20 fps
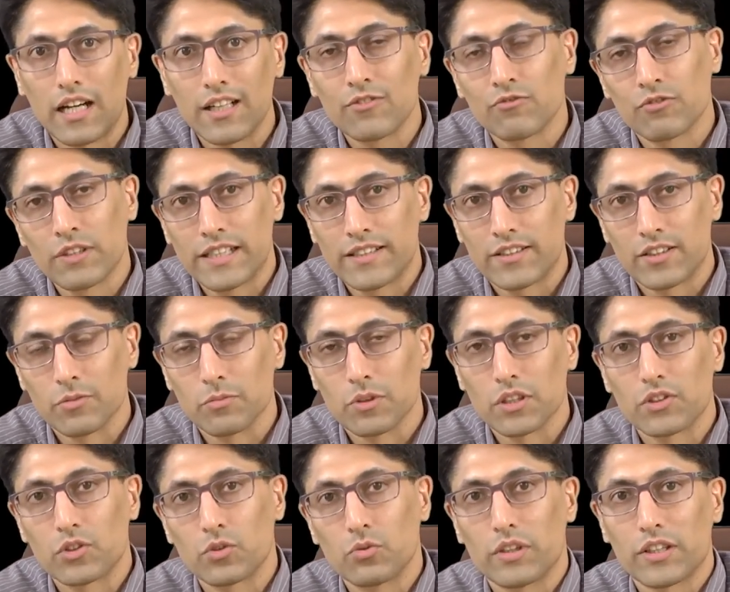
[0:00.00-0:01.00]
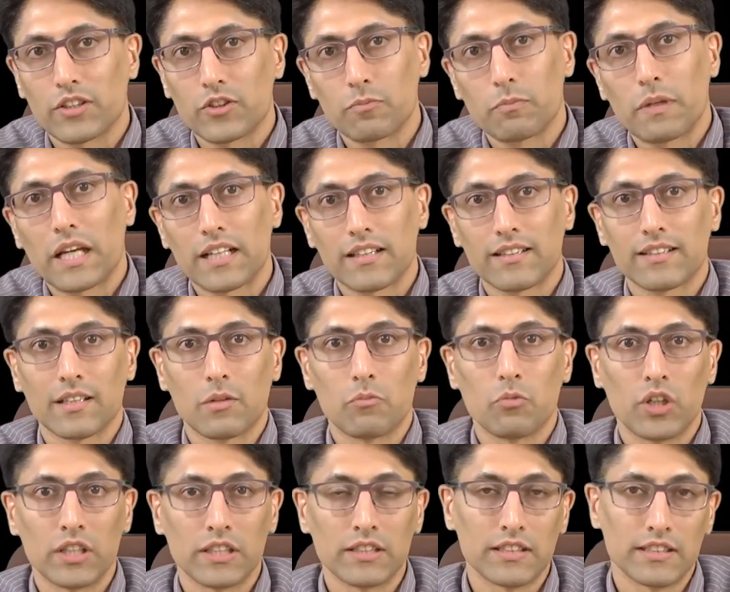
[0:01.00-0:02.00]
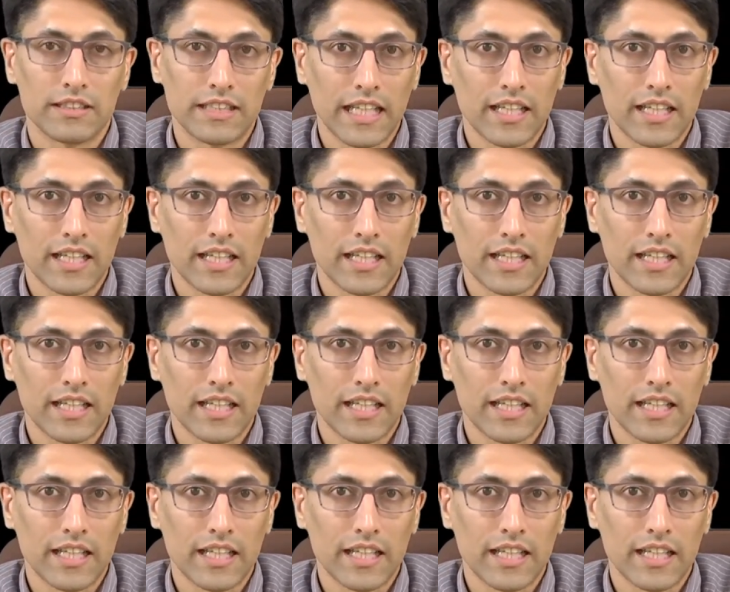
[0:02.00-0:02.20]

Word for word: unreasonable to expect someone to